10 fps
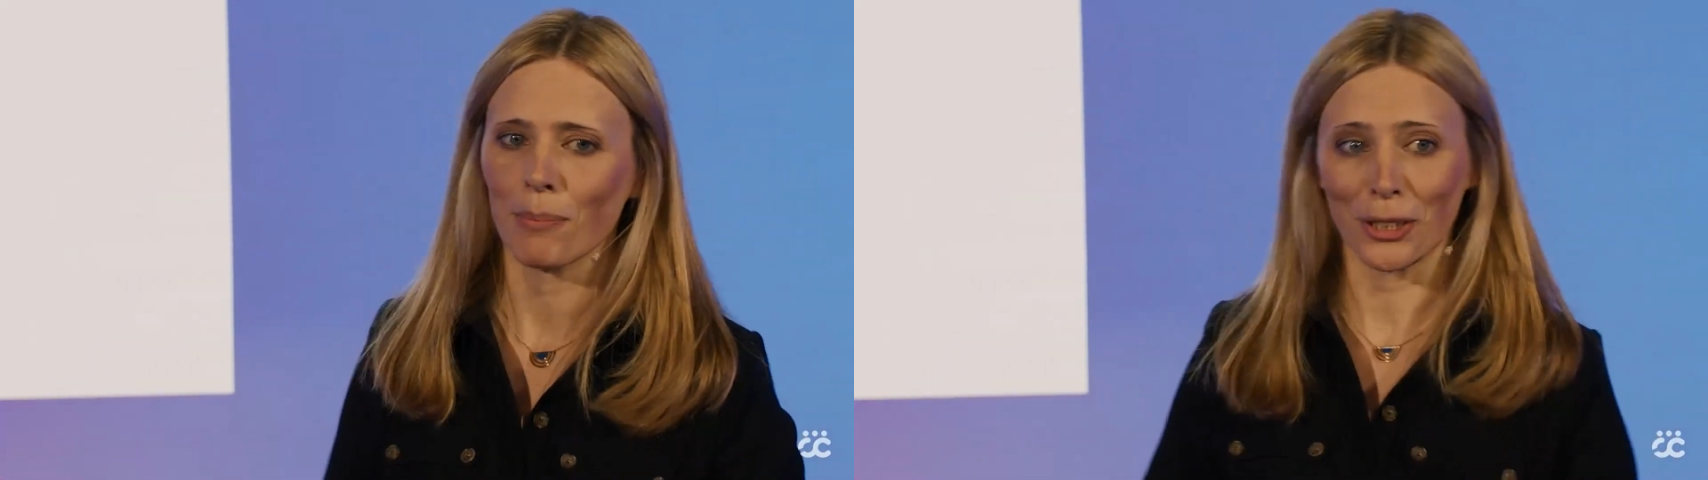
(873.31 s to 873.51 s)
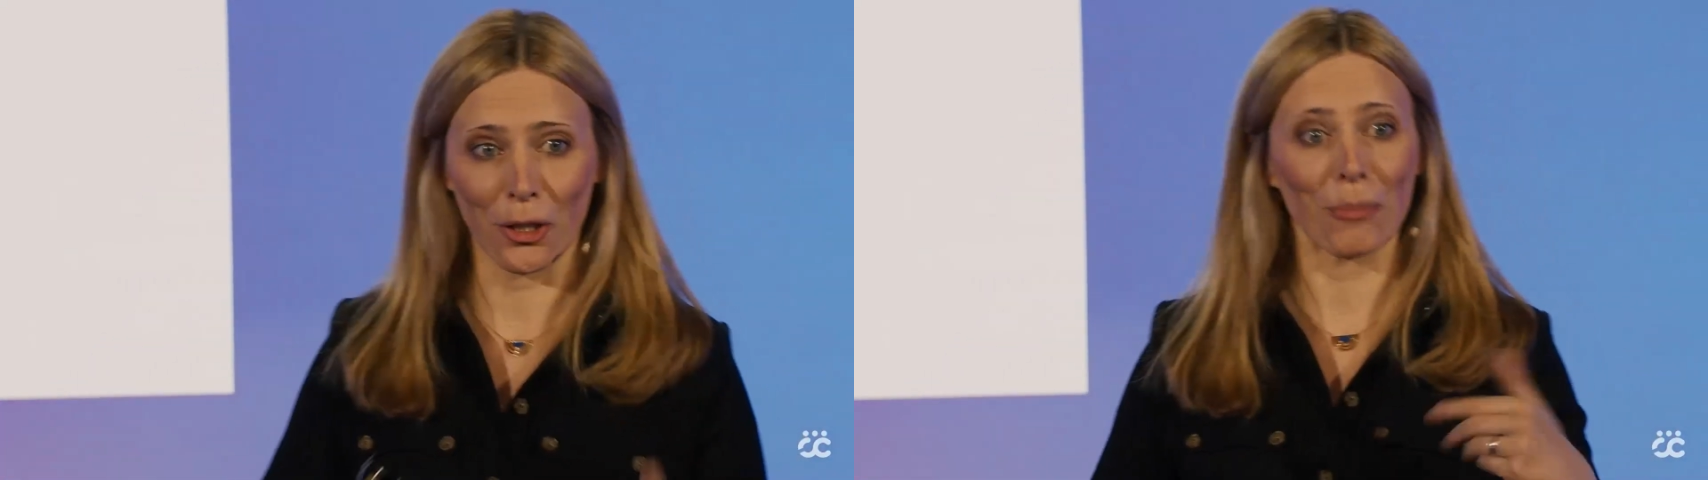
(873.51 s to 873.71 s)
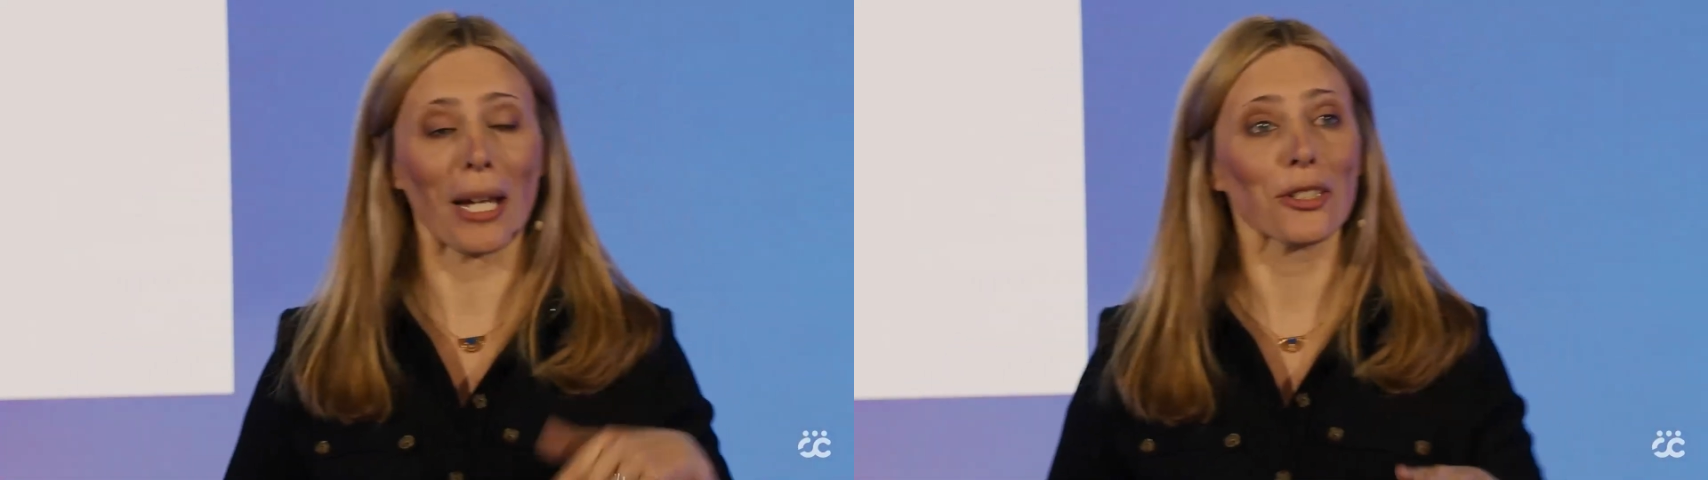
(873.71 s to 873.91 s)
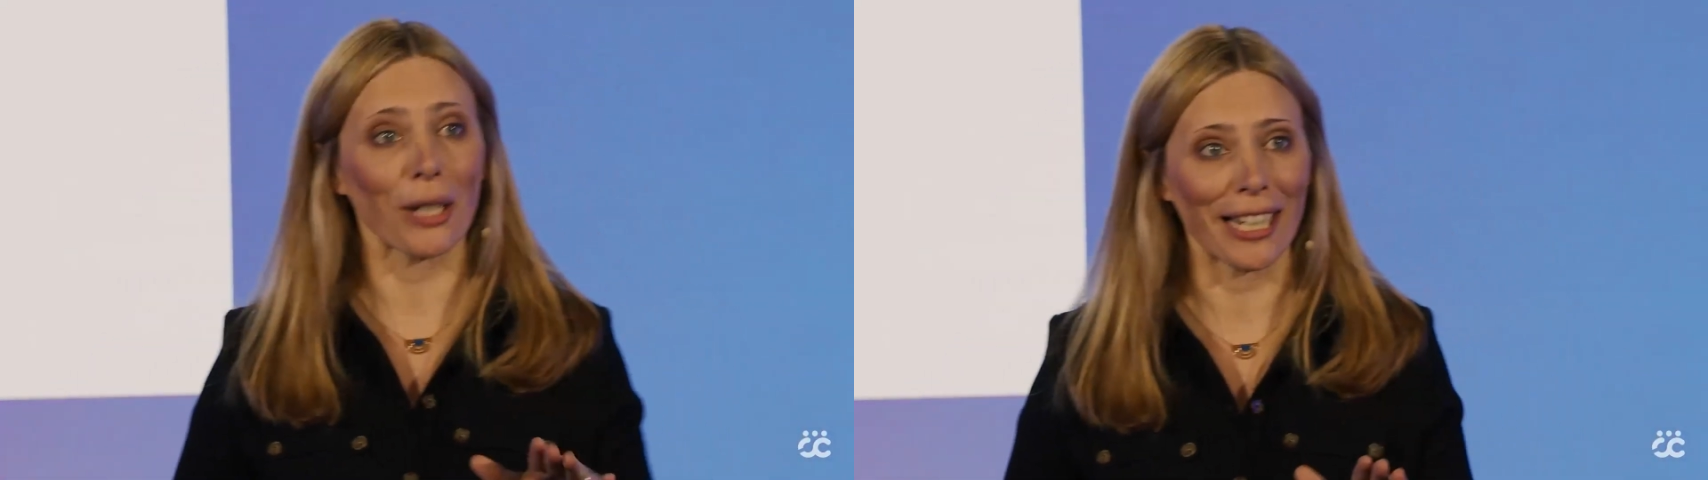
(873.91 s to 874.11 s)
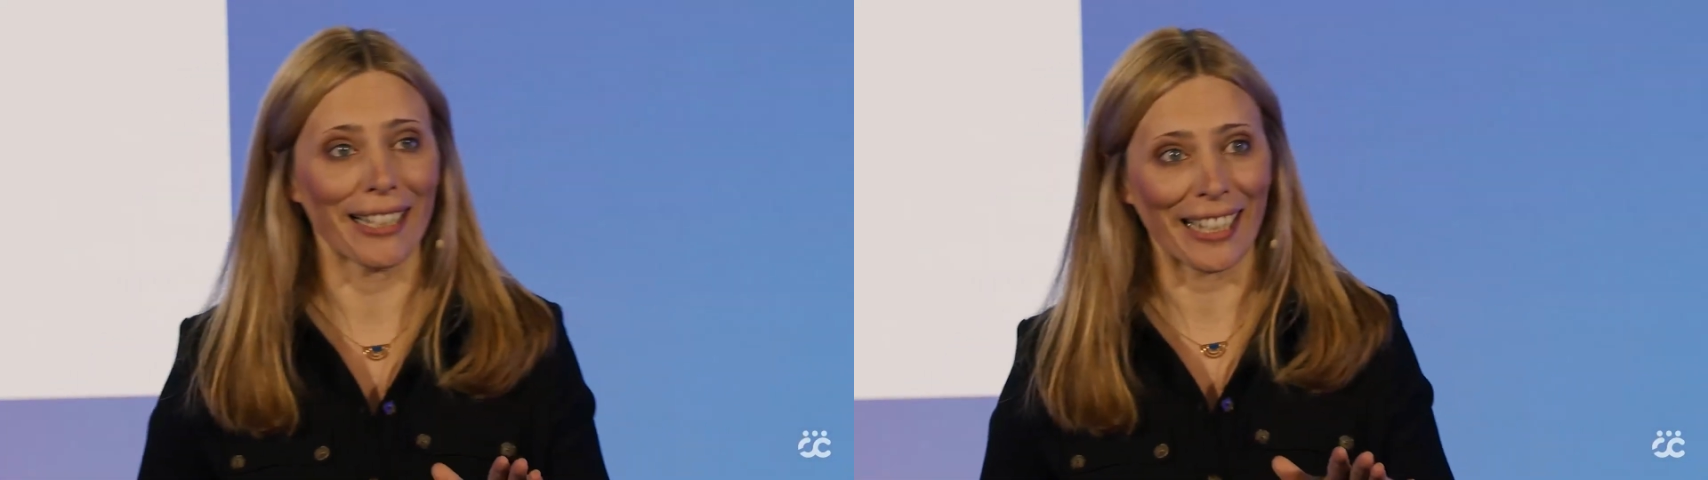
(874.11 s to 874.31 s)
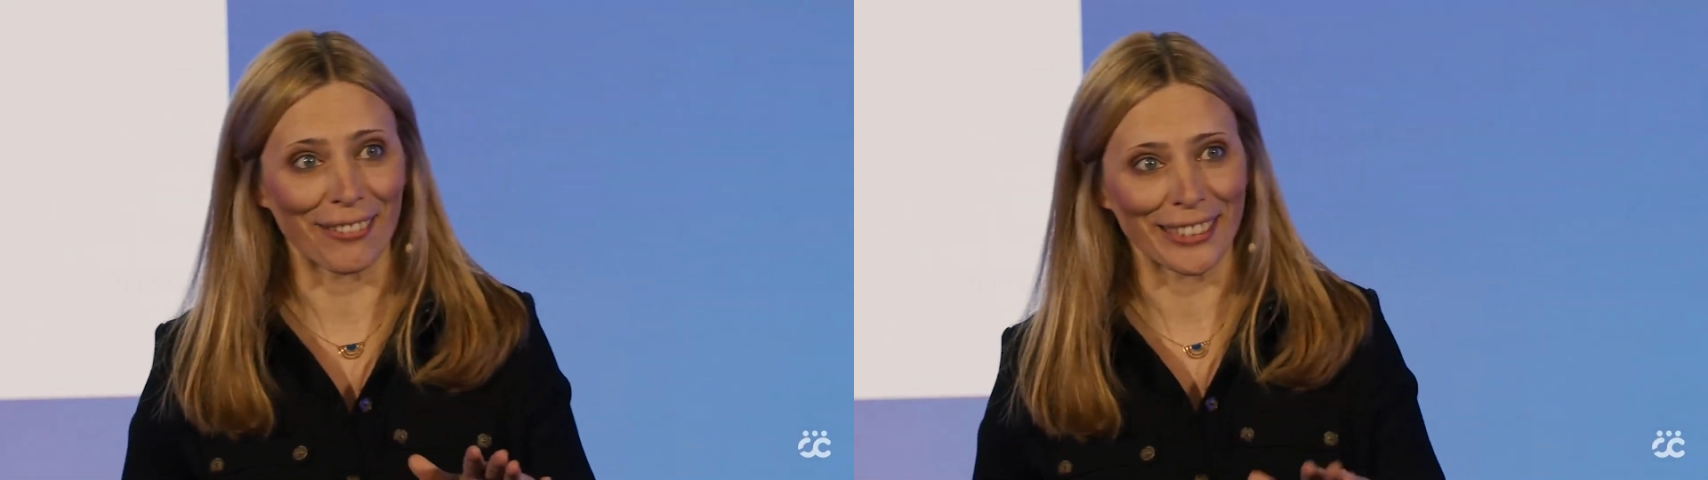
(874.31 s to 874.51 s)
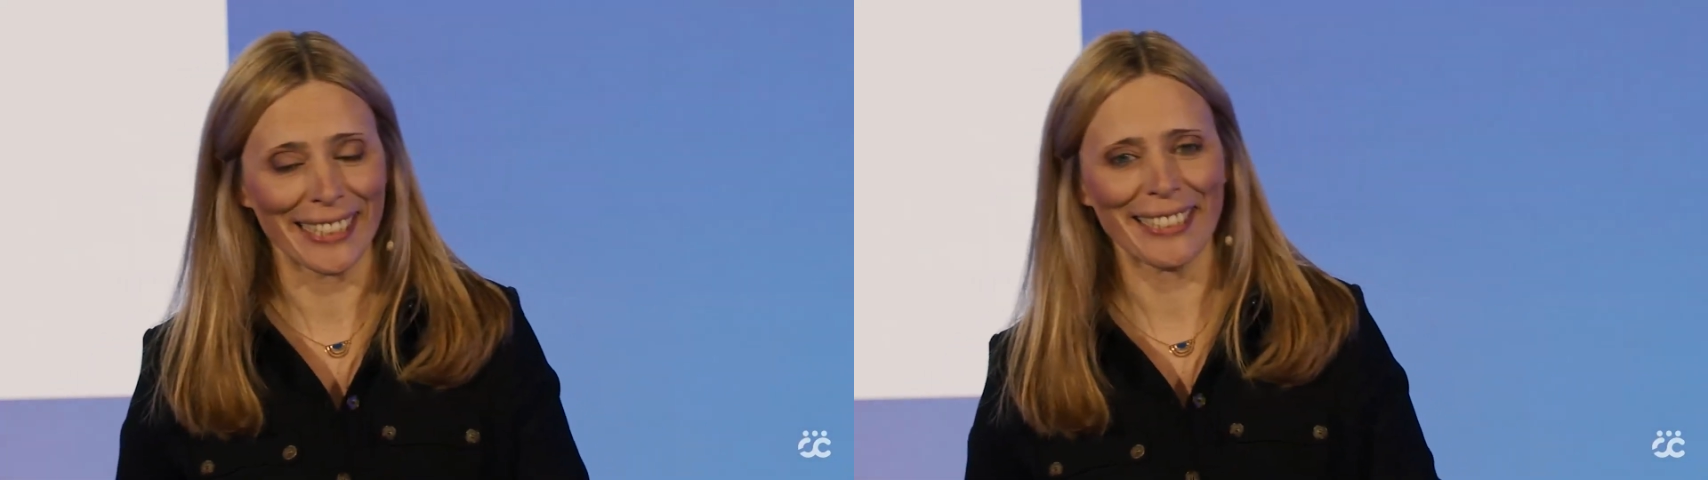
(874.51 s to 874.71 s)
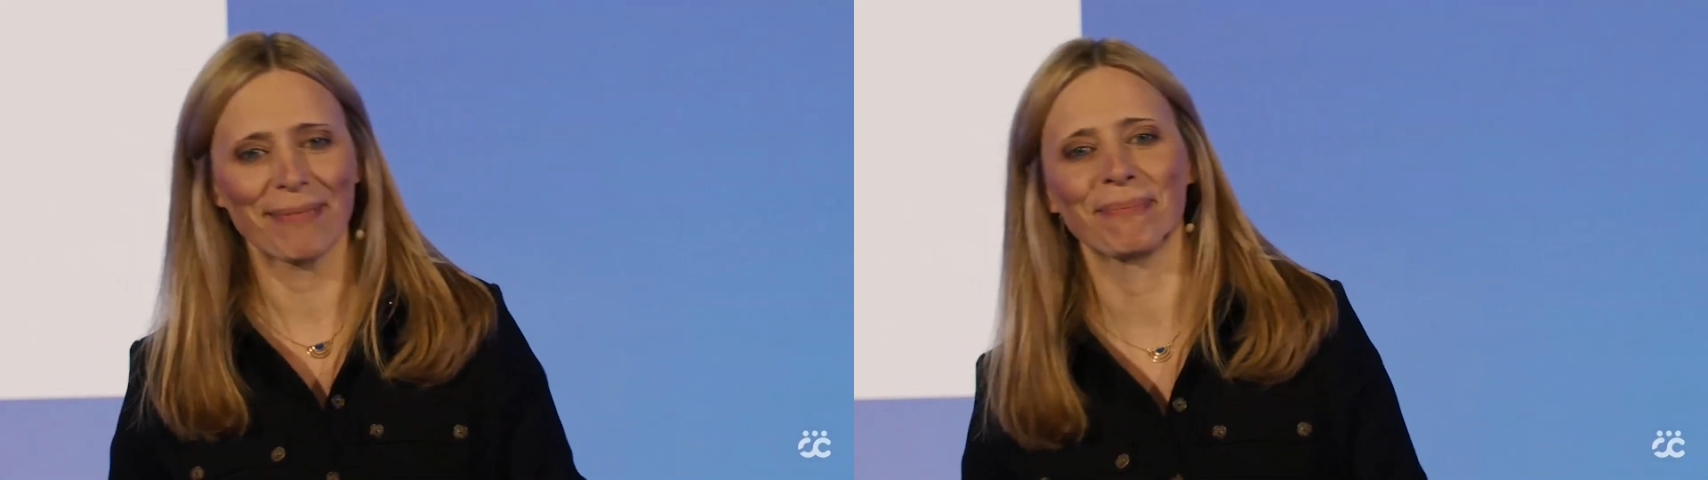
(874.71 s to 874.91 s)
But going back to AI
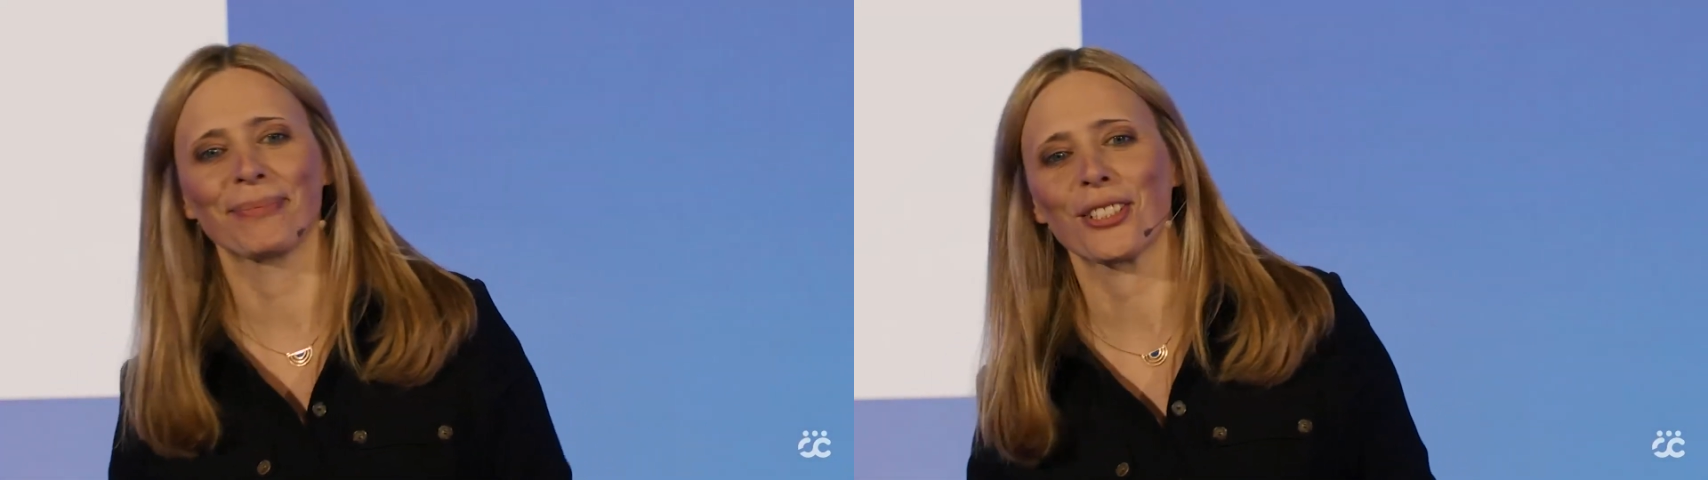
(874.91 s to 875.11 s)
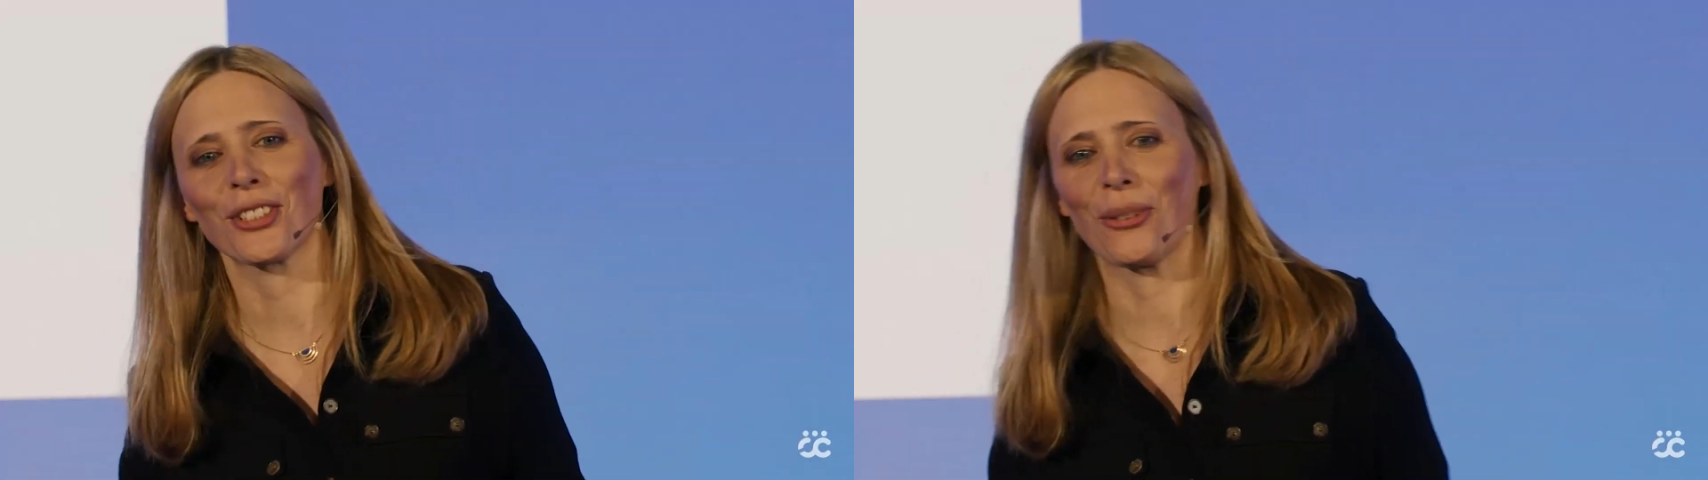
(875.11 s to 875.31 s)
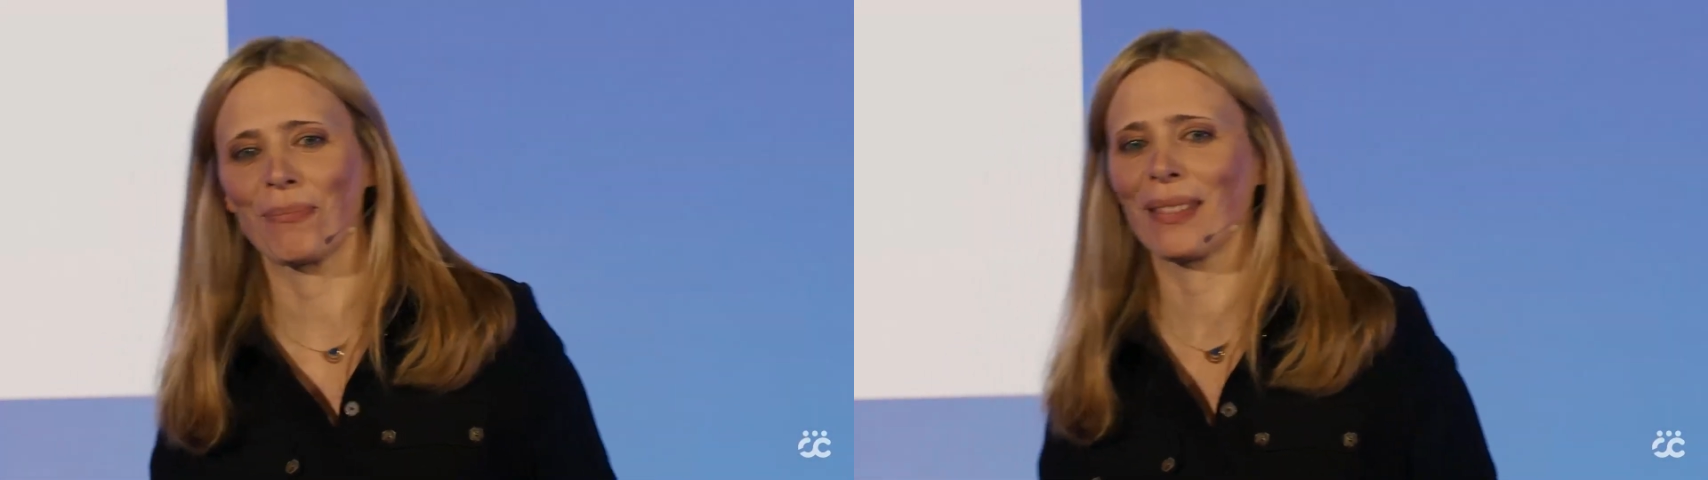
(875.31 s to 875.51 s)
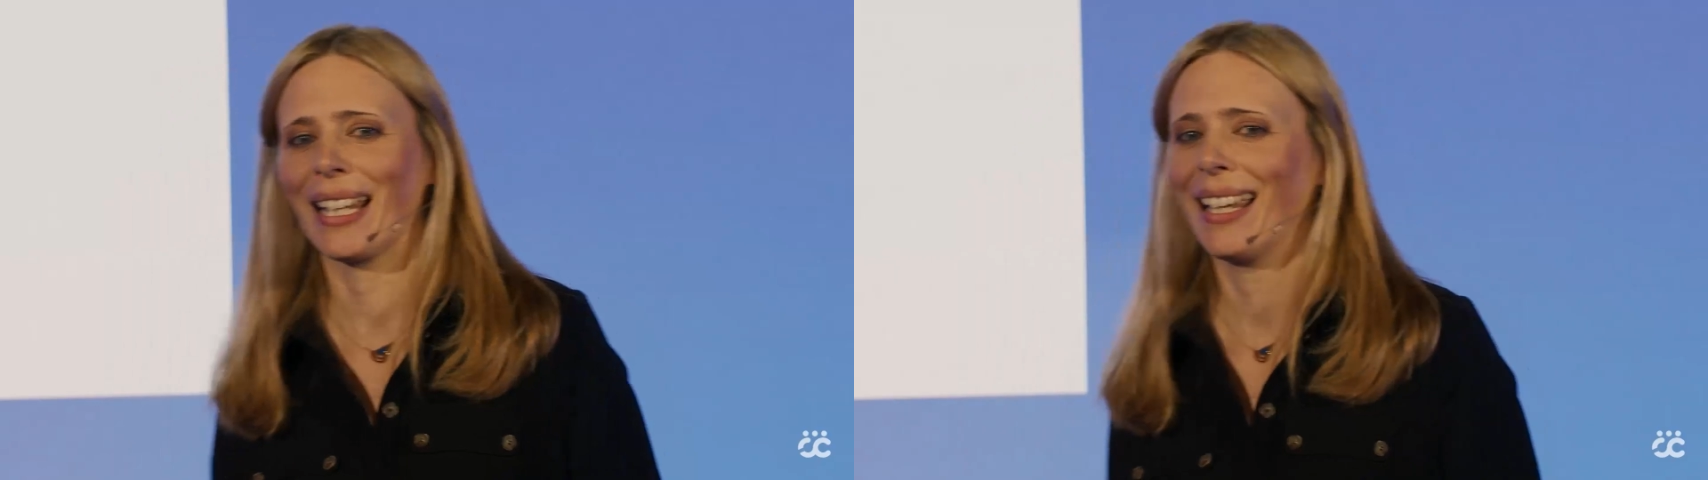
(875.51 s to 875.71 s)
governance, so